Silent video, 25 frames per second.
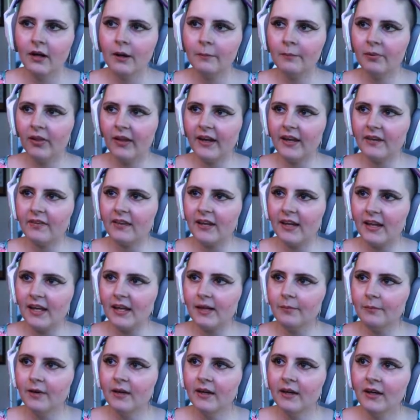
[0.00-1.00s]
playing the
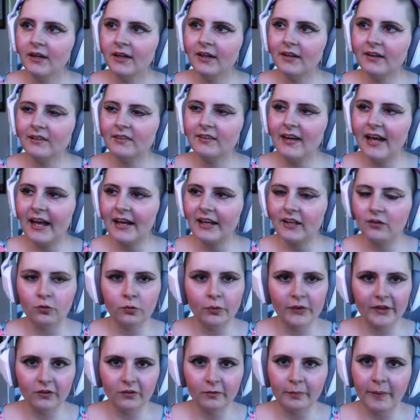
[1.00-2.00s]
game can attack its
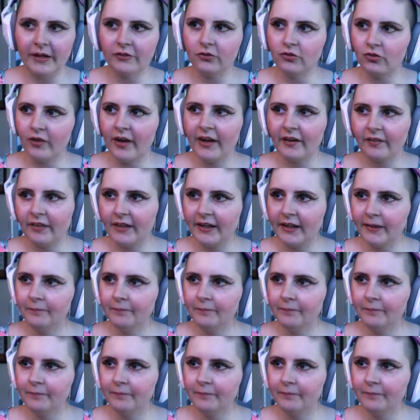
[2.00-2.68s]
weak spot directly.